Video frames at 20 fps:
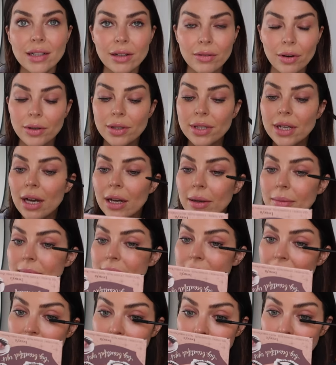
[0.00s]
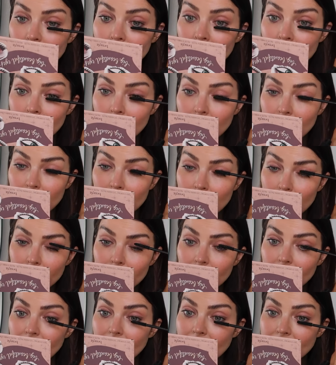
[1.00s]
zero time together
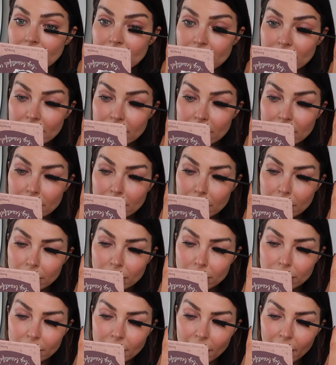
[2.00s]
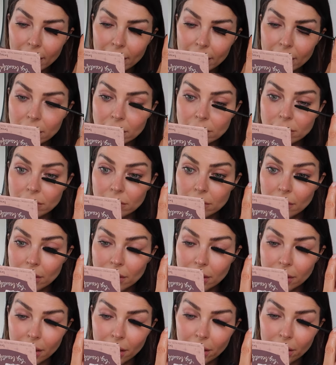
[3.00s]
the last, like, I
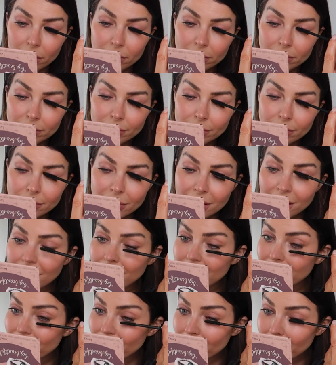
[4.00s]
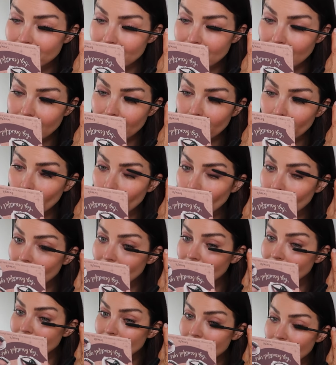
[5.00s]
don't know, feels like
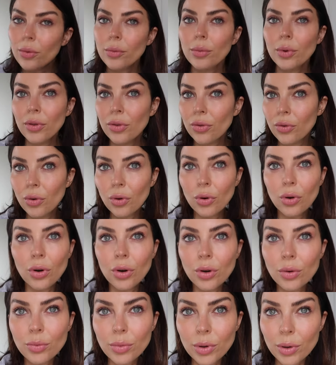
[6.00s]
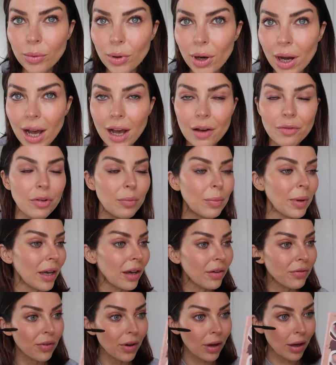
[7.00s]
weeks, but we thought we will have a bit
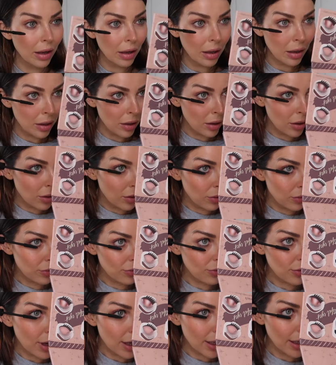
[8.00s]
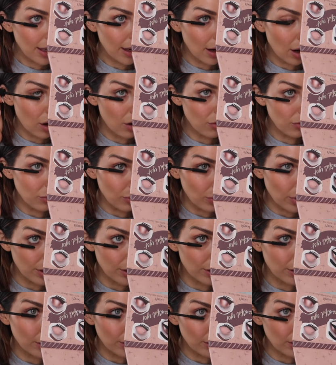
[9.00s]
of a Friday off
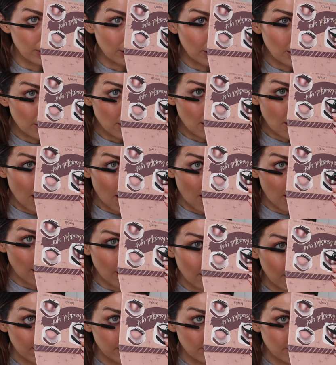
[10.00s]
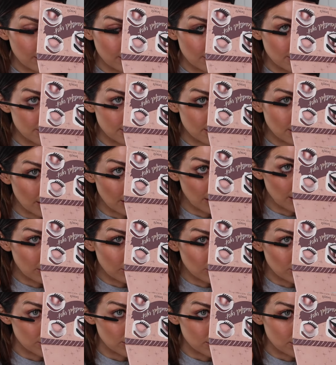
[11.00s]
work and
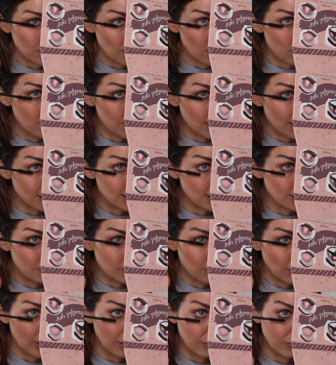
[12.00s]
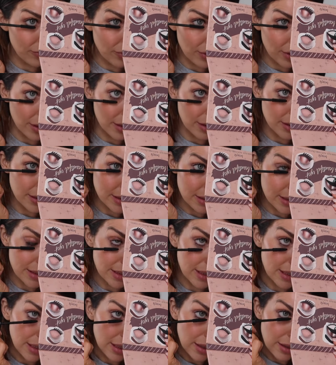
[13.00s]
just go and get some breakfast,
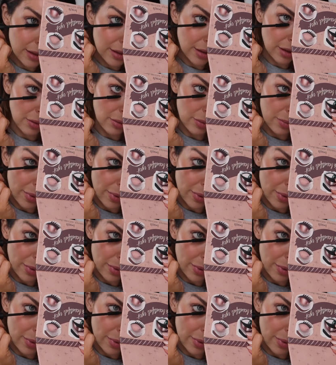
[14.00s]
go